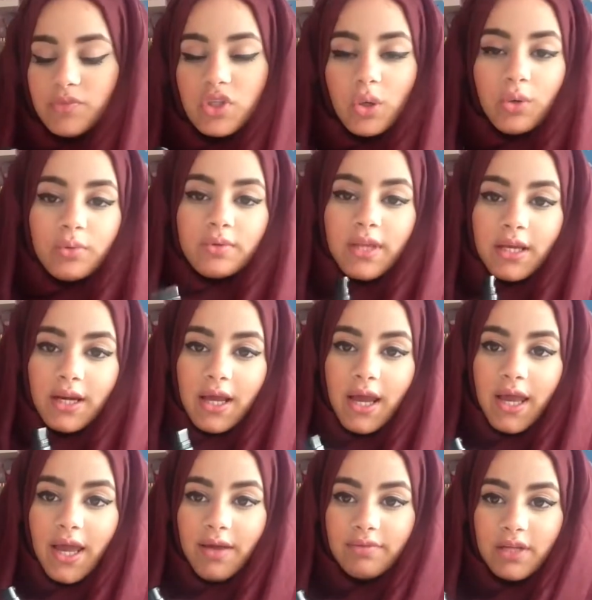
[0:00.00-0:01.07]
So then I
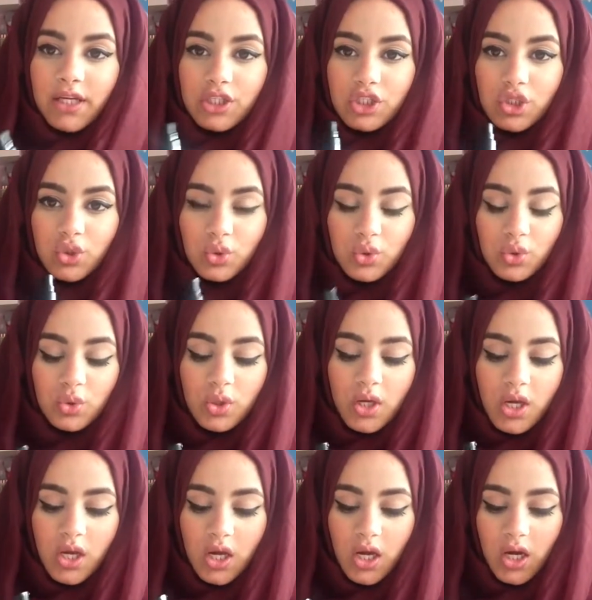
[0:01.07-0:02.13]
have like two
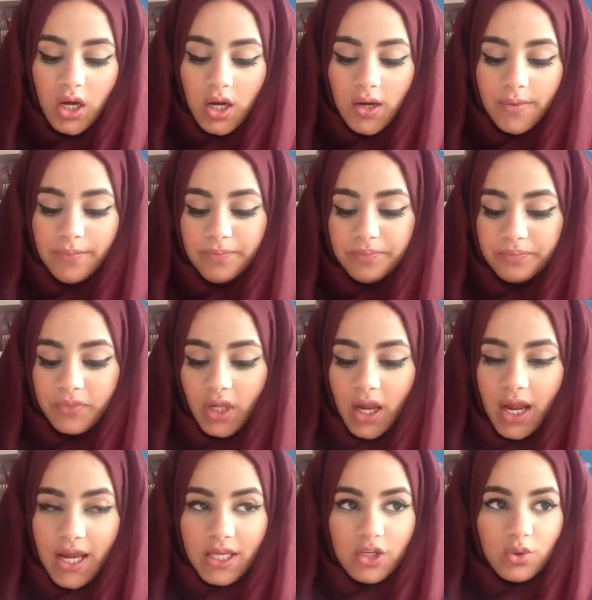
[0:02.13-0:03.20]

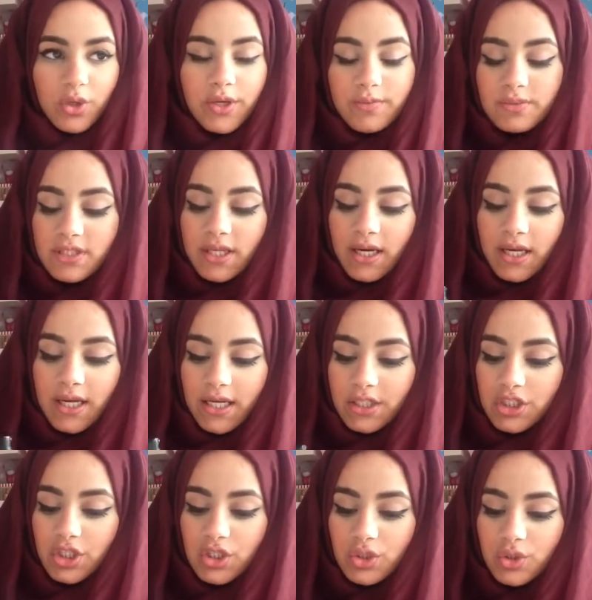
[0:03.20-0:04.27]
eye creams that I like
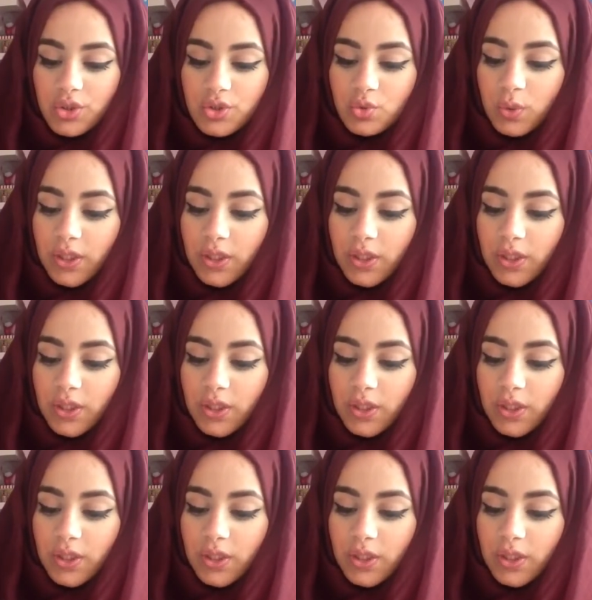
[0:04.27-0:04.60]
to use.